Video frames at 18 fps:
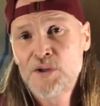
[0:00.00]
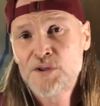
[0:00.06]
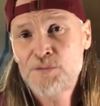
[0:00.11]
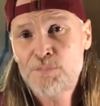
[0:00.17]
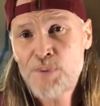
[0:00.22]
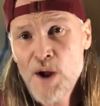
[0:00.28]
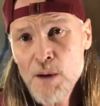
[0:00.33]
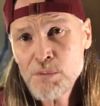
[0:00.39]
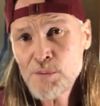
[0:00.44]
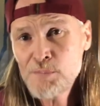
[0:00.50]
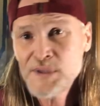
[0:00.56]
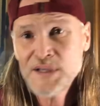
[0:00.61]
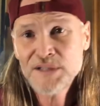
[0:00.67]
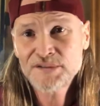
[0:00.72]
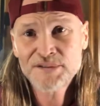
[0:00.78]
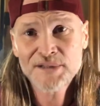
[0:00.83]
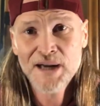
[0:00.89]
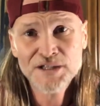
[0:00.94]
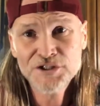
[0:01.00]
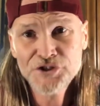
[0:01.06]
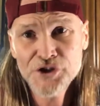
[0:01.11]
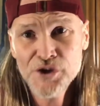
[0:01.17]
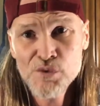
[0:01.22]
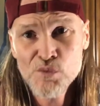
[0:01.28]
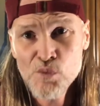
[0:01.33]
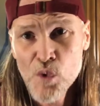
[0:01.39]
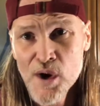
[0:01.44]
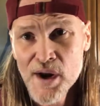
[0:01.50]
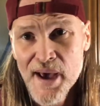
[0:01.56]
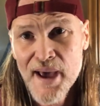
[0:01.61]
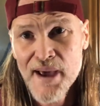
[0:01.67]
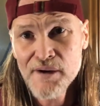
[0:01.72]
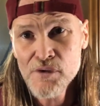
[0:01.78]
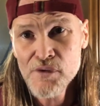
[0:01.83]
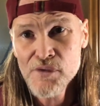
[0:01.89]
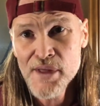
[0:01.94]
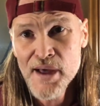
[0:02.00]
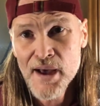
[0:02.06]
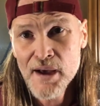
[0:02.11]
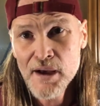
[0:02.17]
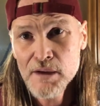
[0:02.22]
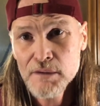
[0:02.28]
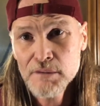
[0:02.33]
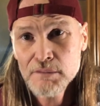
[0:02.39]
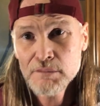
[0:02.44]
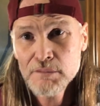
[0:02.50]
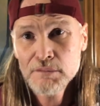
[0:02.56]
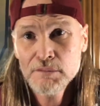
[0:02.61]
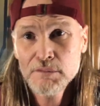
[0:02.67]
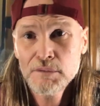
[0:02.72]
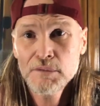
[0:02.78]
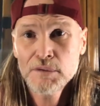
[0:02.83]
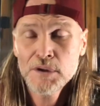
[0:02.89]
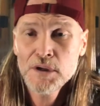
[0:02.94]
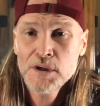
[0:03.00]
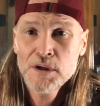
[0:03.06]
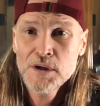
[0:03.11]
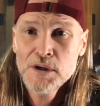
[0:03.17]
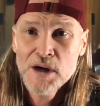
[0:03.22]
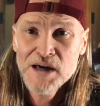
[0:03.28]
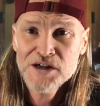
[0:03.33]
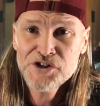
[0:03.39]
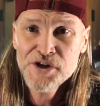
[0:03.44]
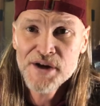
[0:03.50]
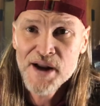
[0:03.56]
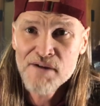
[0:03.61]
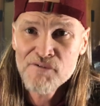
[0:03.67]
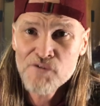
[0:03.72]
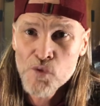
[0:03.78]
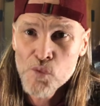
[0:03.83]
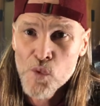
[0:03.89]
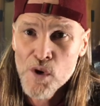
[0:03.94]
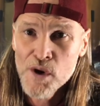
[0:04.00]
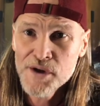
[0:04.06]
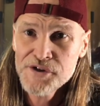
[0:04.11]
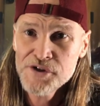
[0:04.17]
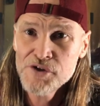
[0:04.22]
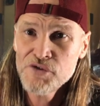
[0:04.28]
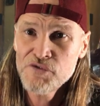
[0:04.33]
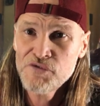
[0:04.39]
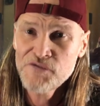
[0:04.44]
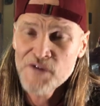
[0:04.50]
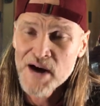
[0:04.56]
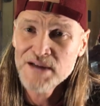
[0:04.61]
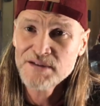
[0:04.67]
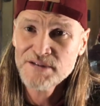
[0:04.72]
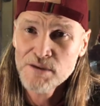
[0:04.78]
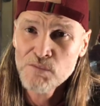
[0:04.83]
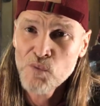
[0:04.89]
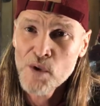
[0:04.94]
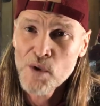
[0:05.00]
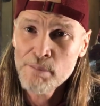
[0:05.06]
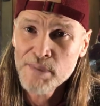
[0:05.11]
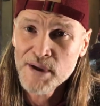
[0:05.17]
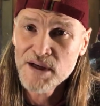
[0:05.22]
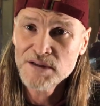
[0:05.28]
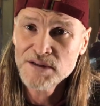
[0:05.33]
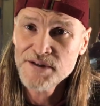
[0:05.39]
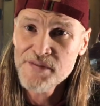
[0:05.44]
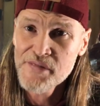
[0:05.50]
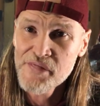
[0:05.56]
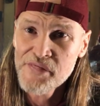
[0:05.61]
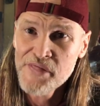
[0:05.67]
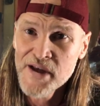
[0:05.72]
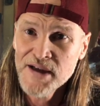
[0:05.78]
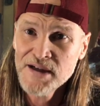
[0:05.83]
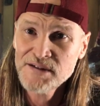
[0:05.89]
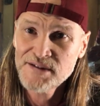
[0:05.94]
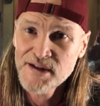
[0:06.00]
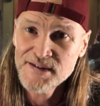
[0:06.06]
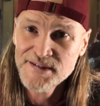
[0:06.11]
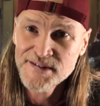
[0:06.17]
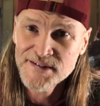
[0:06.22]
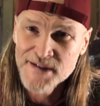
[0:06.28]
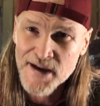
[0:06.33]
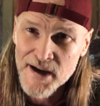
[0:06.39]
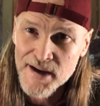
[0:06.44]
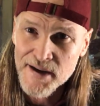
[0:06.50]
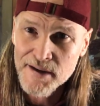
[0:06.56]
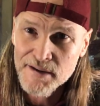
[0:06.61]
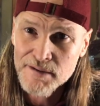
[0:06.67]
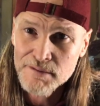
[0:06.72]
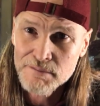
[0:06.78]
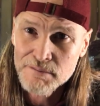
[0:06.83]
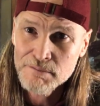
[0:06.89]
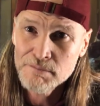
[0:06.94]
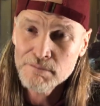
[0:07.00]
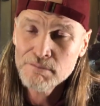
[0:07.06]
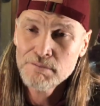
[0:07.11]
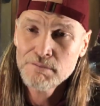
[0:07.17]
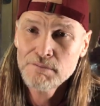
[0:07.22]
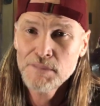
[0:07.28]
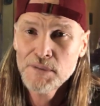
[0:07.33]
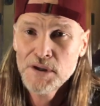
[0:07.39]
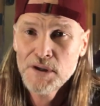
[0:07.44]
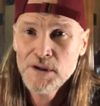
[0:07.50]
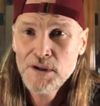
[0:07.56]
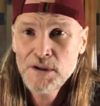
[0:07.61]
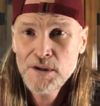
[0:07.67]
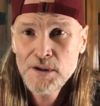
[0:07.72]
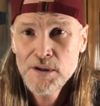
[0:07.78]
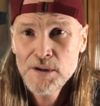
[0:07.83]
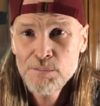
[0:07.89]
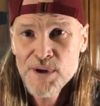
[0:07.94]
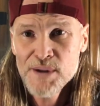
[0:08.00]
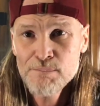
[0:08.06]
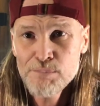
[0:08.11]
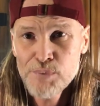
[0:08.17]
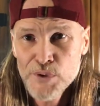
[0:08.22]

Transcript: The problem is that I shouldn't want to handle that. I should never want to fight someone because of the things they say. But in